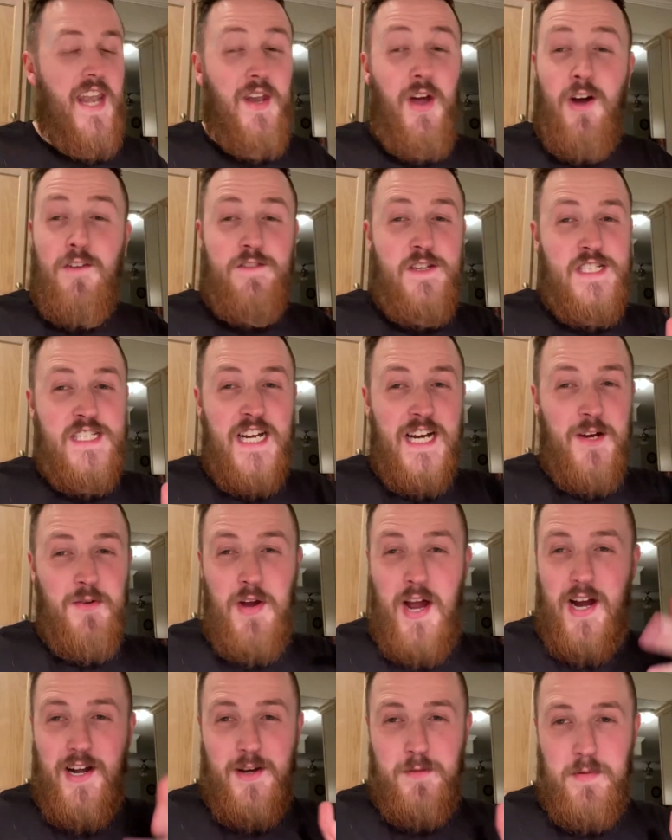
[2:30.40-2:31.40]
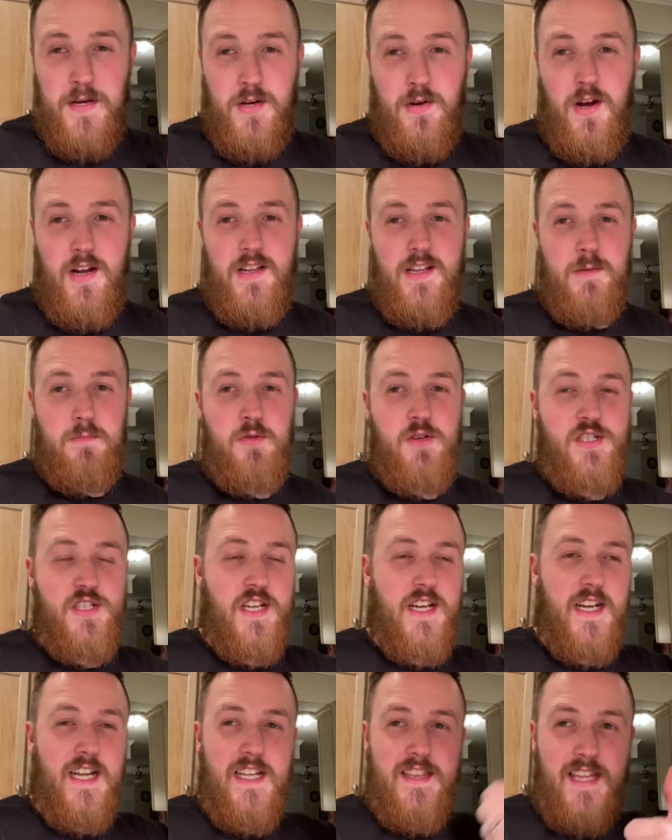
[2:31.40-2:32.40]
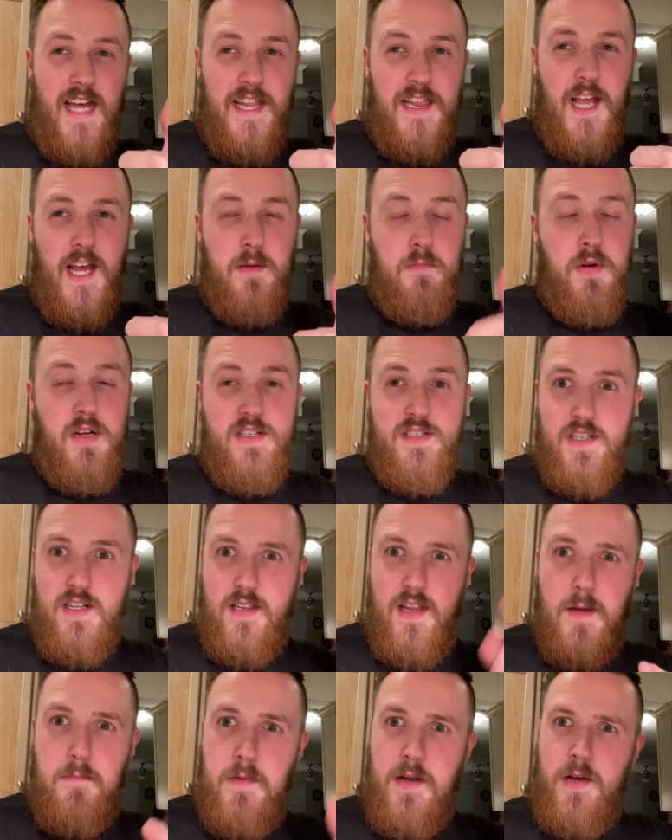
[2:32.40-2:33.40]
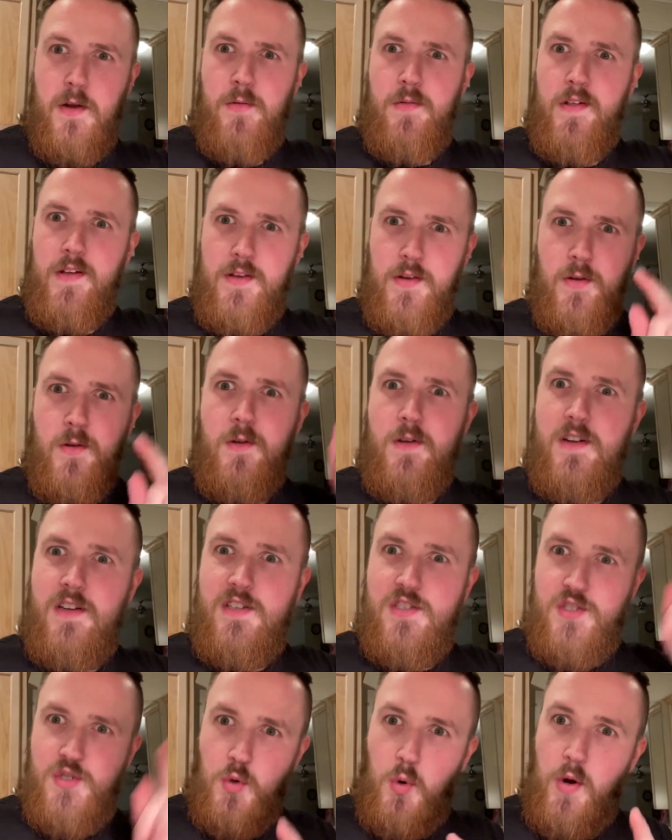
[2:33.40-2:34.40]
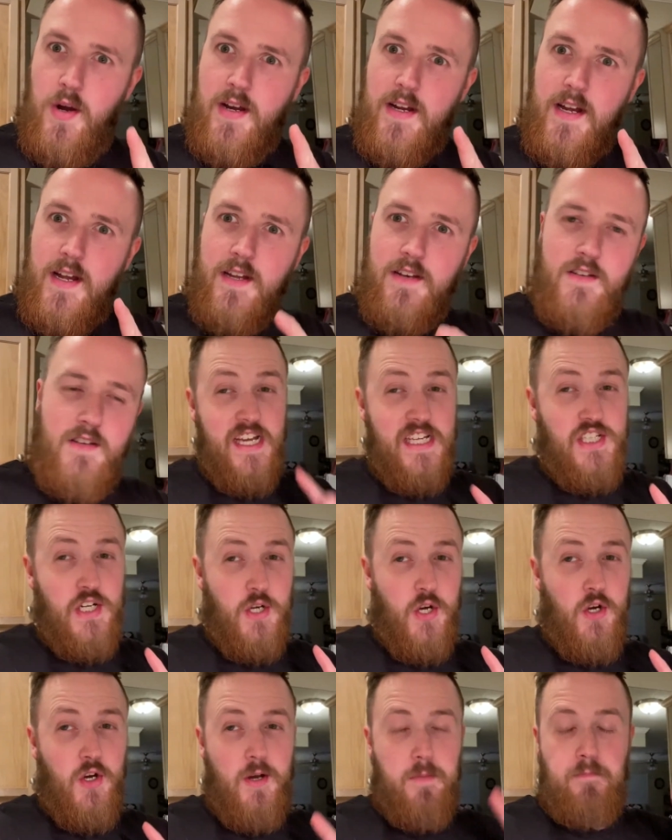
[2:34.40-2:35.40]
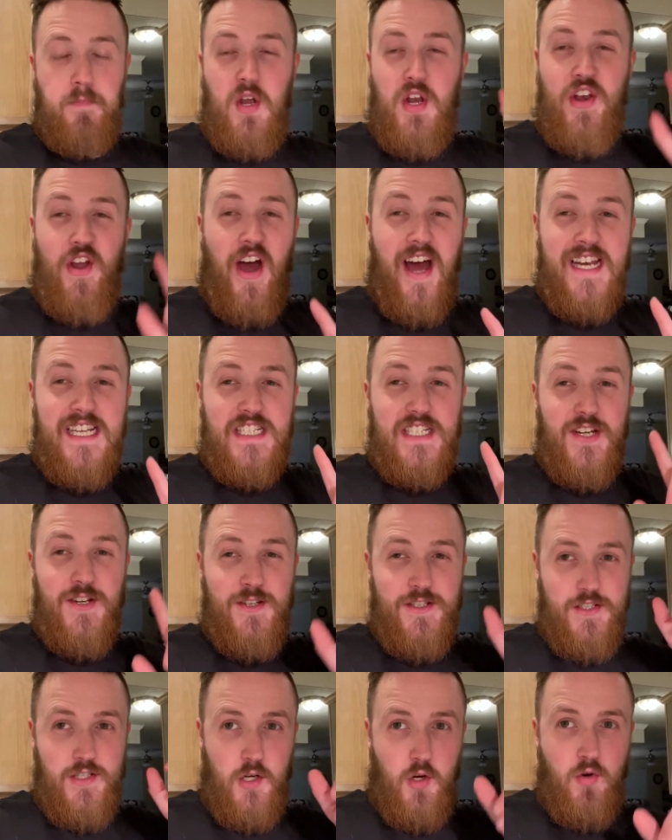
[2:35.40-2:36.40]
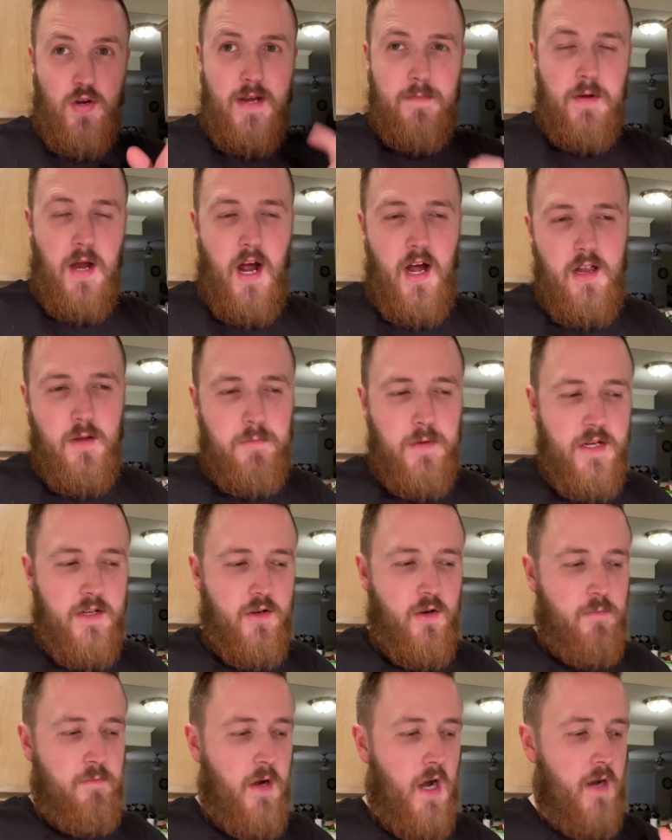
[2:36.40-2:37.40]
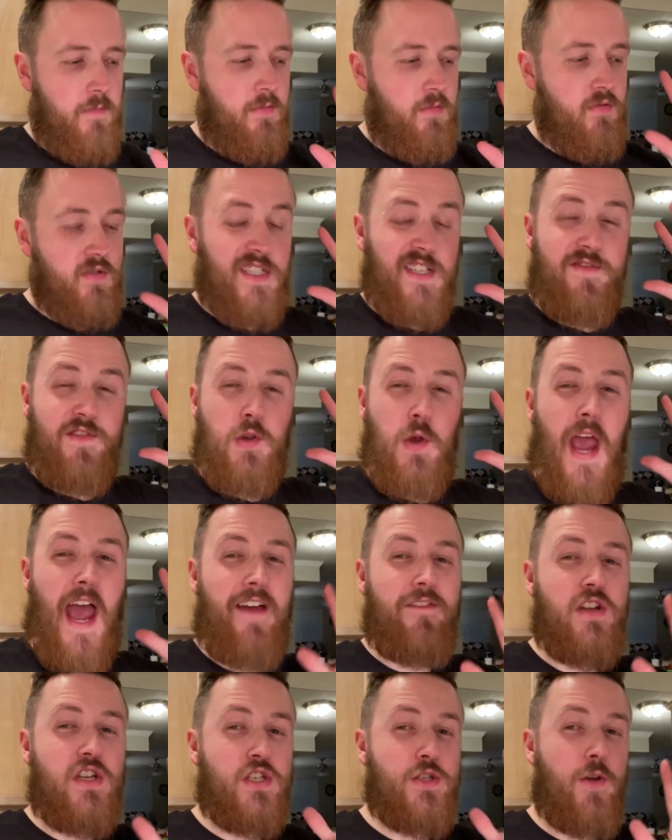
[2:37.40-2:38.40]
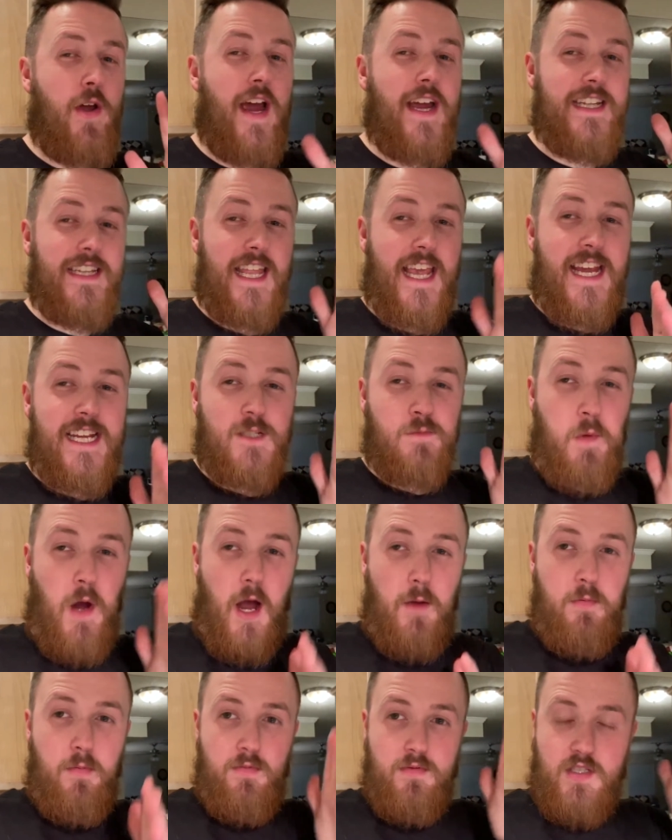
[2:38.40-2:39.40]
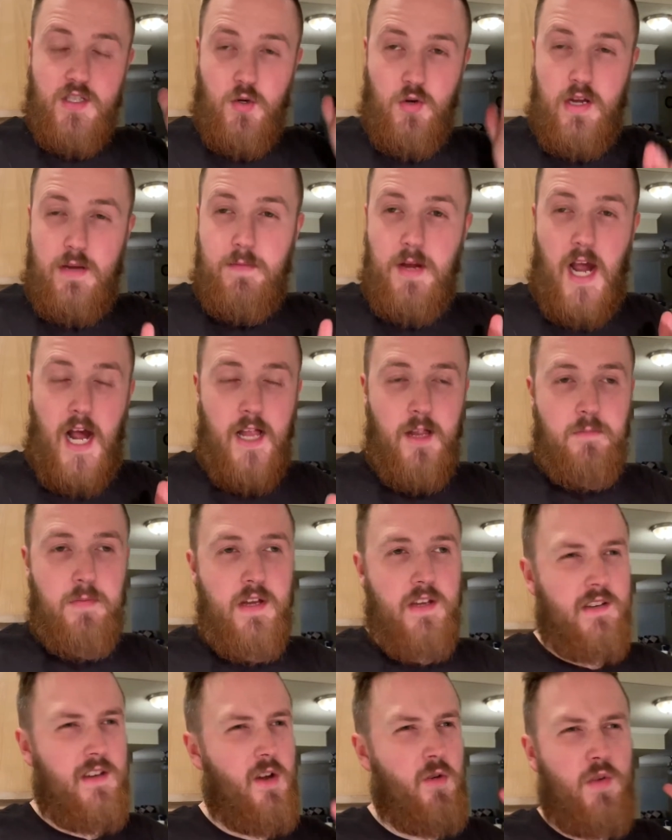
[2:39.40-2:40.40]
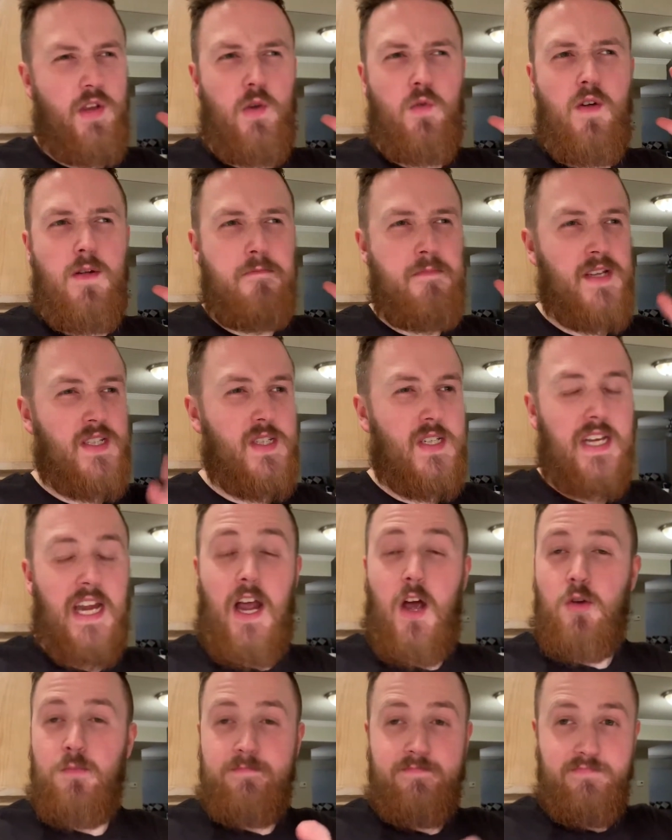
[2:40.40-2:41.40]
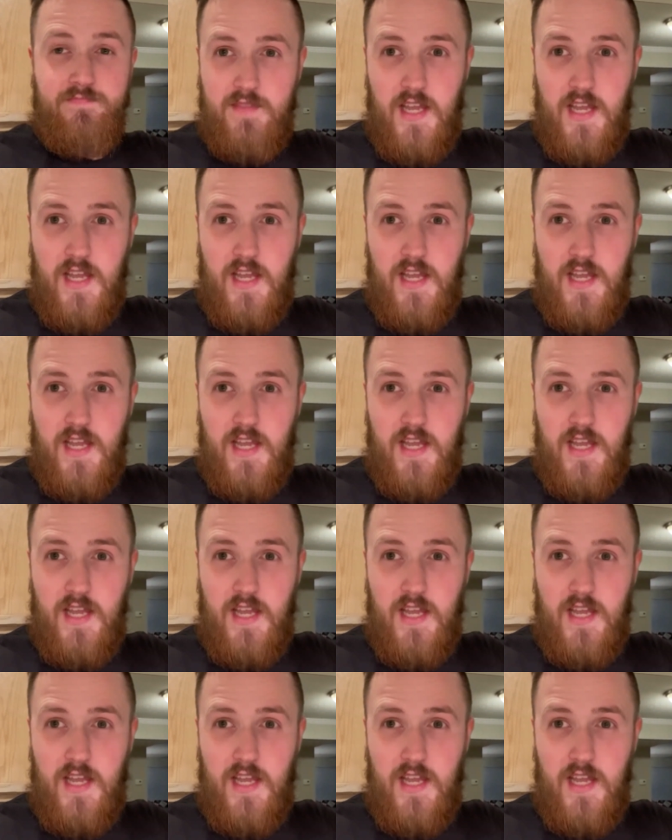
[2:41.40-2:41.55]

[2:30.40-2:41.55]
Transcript: Now, if you stick around, it'd be greatly appreciated. Hit that like button to let me know that you're enjoying it. These are good, but not as good as the Creamy Jalapeño Poppables. If you haven't tried Lay's Poppables Creamy Jalapeño, you are missing out.